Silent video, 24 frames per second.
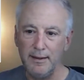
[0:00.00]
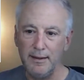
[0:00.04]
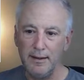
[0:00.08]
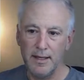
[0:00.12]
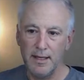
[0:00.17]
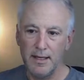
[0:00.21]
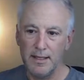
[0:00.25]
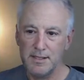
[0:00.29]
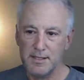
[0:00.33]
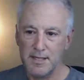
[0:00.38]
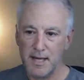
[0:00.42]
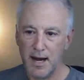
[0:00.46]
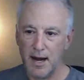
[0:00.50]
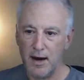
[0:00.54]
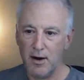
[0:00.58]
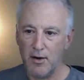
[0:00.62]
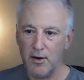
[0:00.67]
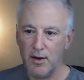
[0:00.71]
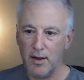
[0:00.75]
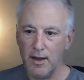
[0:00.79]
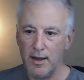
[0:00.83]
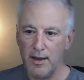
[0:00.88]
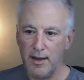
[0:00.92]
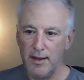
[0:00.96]
It's out
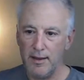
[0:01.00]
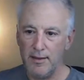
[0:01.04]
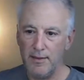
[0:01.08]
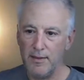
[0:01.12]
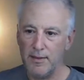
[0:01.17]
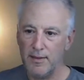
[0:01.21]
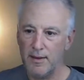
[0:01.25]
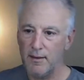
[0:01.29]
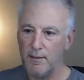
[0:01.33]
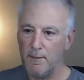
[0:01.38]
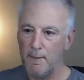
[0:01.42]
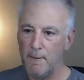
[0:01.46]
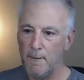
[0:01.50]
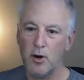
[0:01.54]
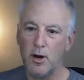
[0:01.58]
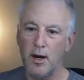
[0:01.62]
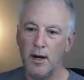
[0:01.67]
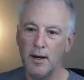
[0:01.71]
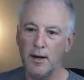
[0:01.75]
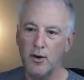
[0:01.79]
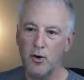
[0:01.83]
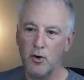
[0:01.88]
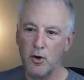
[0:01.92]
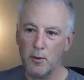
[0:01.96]
in the
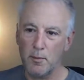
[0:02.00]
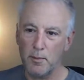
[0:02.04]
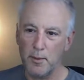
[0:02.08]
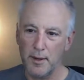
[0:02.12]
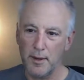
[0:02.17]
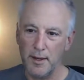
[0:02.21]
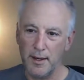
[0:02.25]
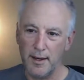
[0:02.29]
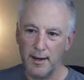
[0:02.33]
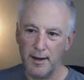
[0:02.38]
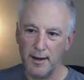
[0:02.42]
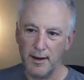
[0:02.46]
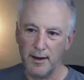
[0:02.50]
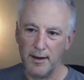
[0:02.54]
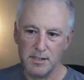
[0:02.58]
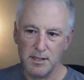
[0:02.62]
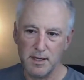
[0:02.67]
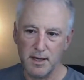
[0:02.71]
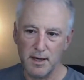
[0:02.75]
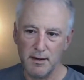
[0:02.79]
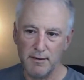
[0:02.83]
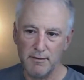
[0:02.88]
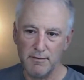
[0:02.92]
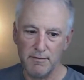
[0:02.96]
unincorporated area
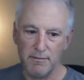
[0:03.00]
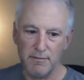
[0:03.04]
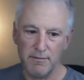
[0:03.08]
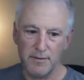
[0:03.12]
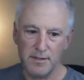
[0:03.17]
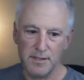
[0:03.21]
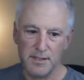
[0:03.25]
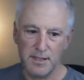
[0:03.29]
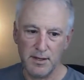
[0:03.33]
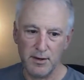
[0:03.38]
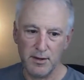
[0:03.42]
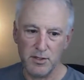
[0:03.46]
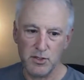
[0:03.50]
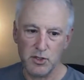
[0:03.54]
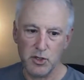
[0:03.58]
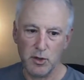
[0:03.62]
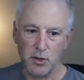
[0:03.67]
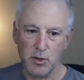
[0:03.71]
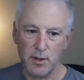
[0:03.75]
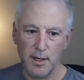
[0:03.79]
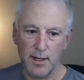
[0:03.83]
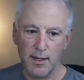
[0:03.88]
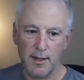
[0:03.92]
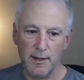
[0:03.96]
of
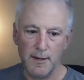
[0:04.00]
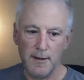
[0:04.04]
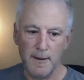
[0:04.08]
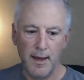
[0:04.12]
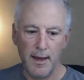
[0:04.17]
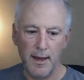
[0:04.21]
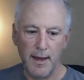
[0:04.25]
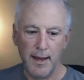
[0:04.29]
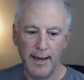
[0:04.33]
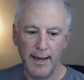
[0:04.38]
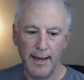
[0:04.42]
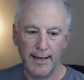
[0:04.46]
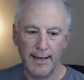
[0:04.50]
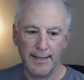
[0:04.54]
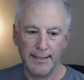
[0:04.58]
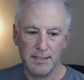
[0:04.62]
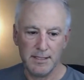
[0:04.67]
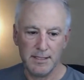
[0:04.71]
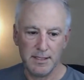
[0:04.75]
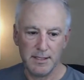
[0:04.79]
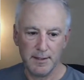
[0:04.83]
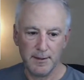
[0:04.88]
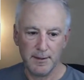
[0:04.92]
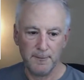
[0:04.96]
Saratoga,
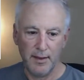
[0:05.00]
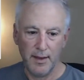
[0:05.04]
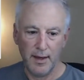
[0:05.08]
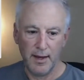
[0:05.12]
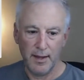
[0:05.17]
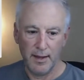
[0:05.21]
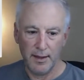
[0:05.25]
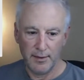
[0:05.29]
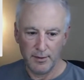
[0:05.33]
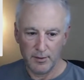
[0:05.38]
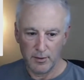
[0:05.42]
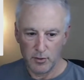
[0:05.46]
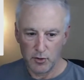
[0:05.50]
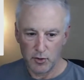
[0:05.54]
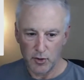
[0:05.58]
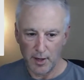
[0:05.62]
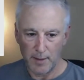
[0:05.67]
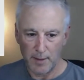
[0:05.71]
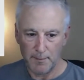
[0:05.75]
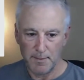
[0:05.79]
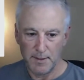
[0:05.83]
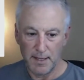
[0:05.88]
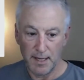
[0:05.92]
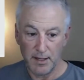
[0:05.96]
and it
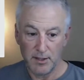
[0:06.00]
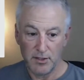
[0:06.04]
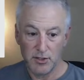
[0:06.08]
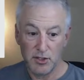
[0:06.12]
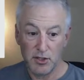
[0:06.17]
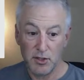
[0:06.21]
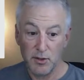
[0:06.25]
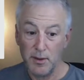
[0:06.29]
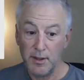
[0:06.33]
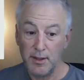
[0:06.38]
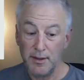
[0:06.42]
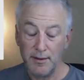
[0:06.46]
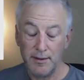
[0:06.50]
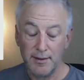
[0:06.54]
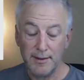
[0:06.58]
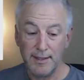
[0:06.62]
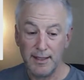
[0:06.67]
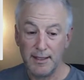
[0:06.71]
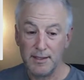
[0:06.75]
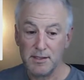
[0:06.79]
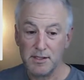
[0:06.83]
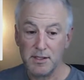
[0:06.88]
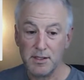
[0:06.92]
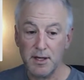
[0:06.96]
dropped down
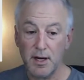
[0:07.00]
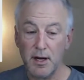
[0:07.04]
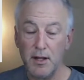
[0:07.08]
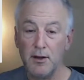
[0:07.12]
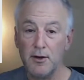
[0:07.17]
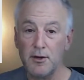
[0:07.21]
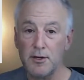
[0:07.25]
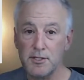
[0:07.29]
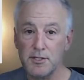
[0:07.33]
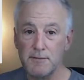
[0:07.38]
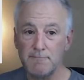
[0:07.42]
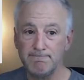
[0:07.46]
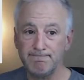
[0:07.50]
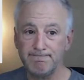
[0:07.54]
$200,000.